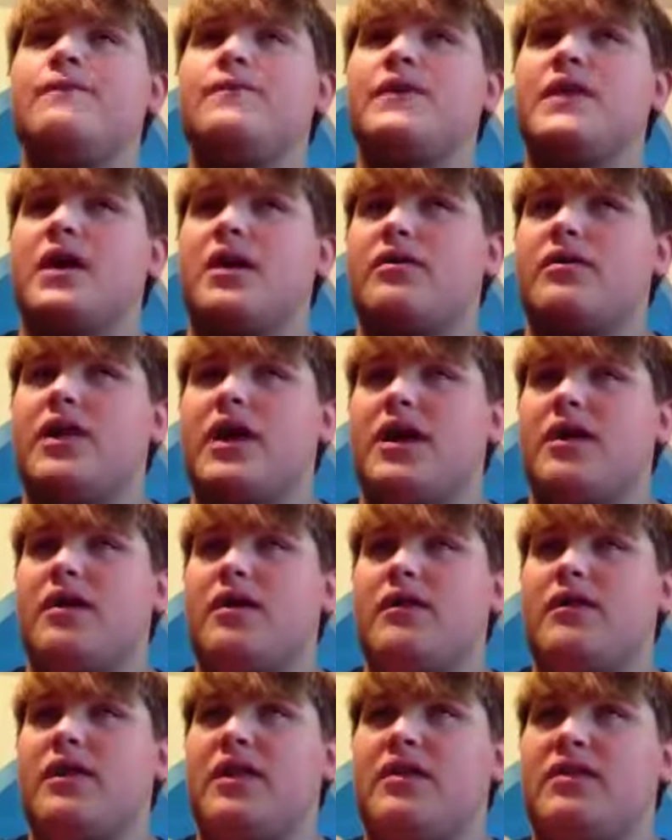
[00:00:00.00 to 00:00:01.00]
that that,
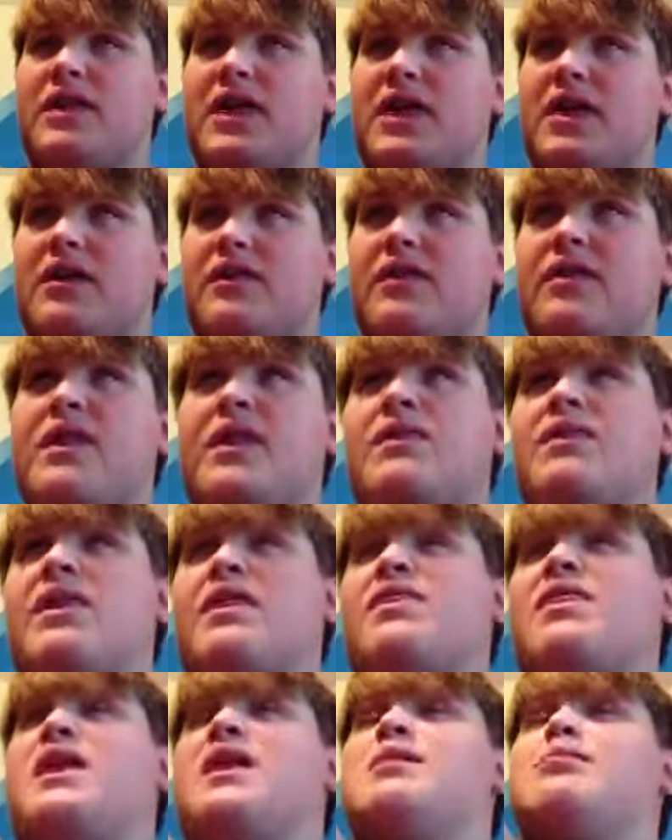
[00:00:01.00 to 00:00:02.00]
uh, that that
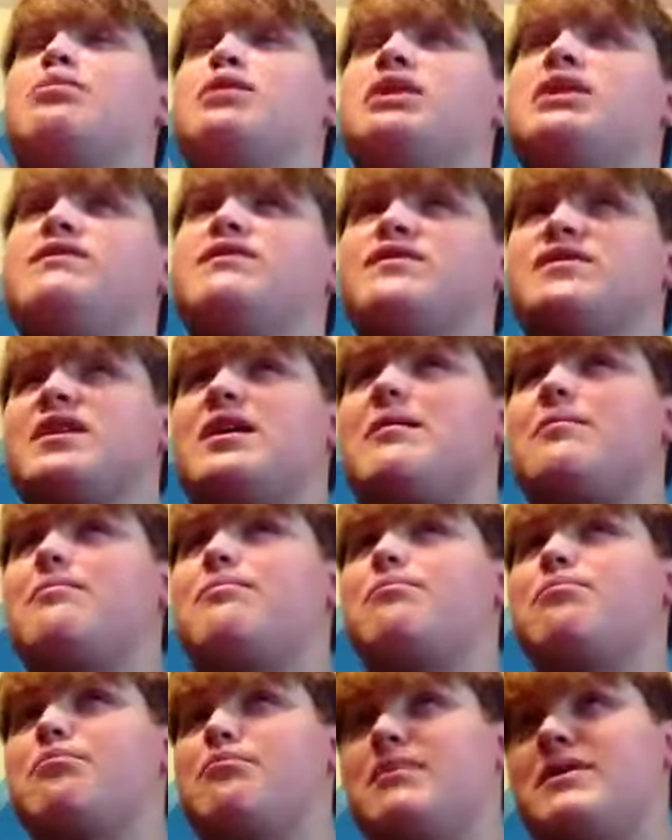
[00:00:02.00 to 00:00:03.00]
that that a belief is a
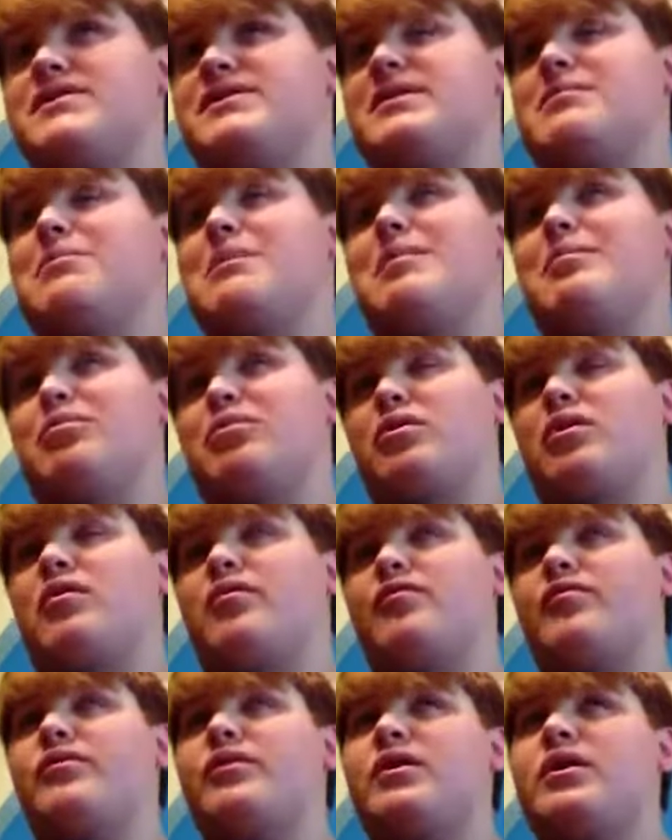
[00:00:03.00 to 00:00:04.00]
is a member
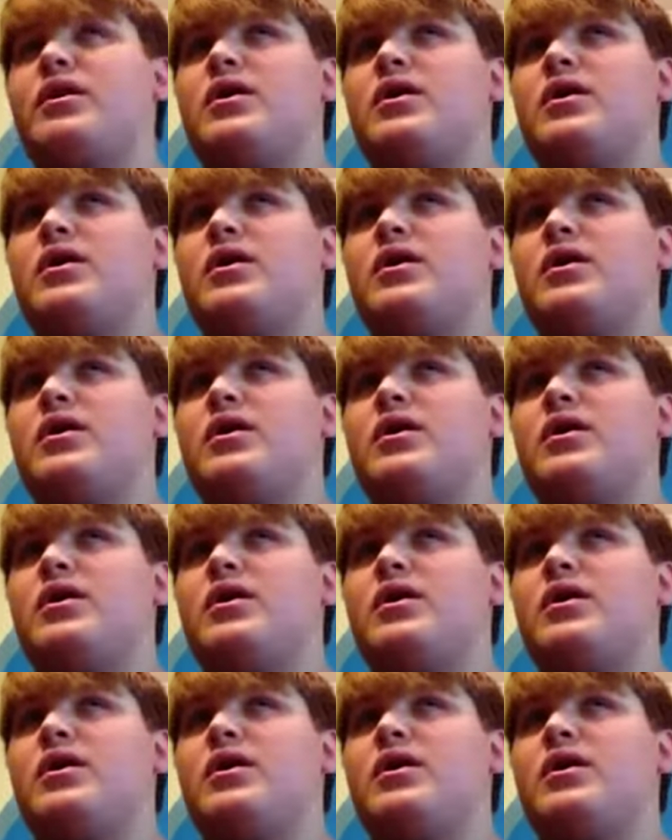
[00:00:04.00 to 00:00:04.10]
of.